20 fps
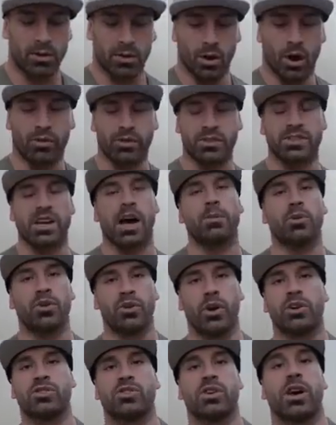over time you'll
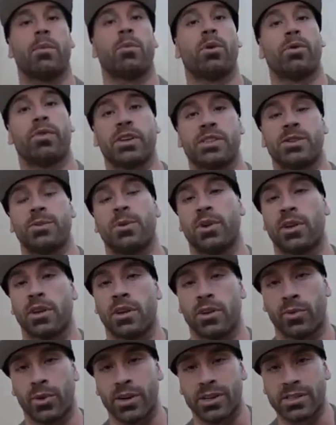notice you have more
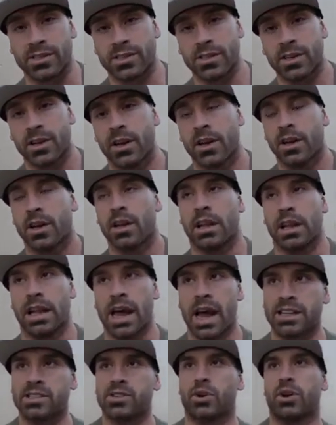flexibility in the wrist.
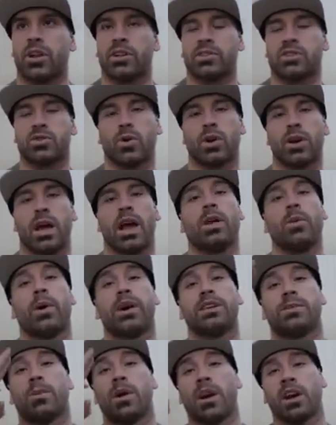Lats are another story.
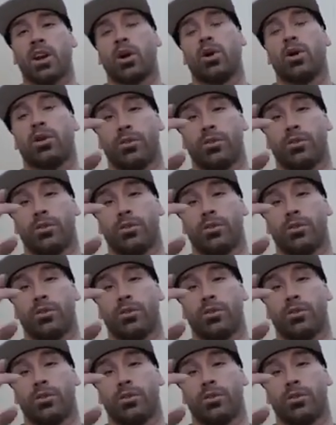Anyways, I'm not gonna go